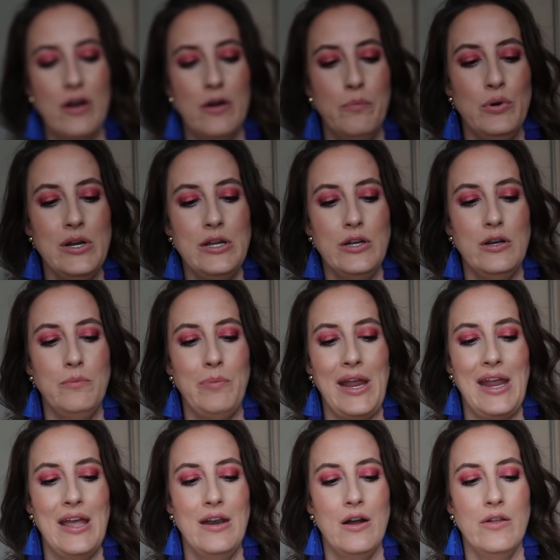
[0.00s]
a pretty good a
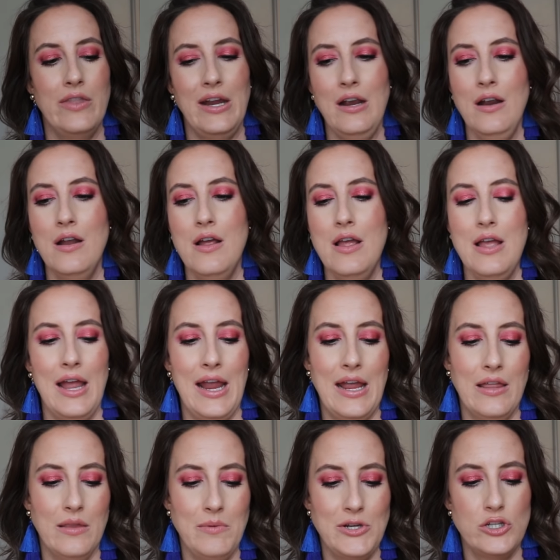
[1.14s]
pan on there.
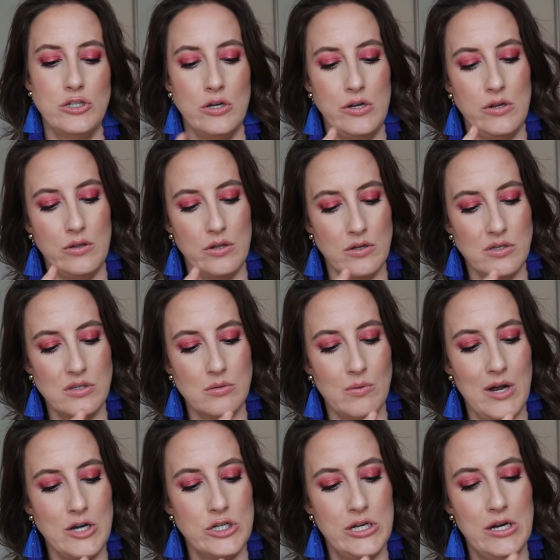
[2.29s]
And let me show you a little
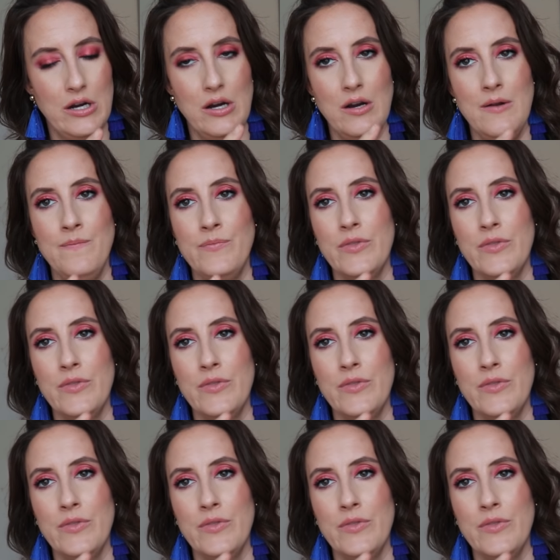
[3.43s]
swatch here.